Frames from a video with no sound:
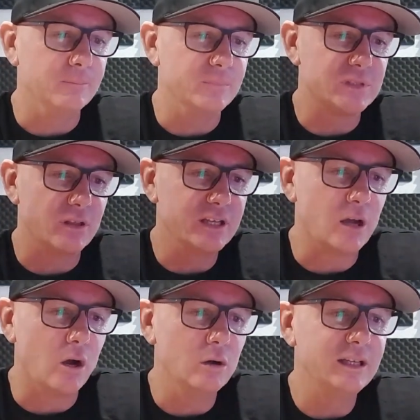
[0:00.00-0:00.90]
So these are
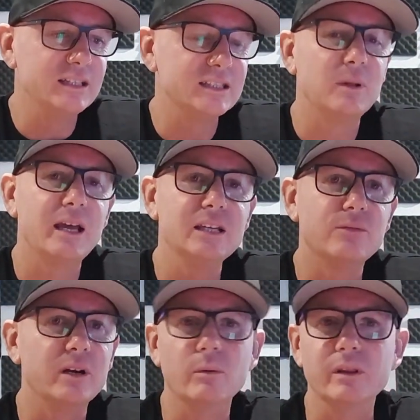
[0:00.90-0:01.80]
OLED displays
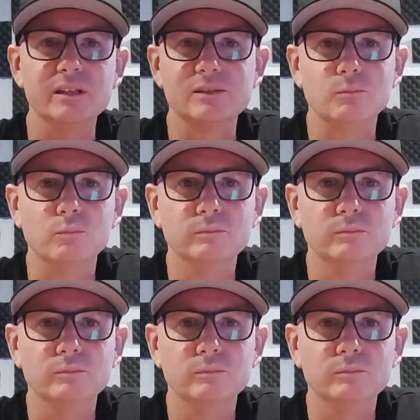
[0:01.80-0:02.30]
for anyone that's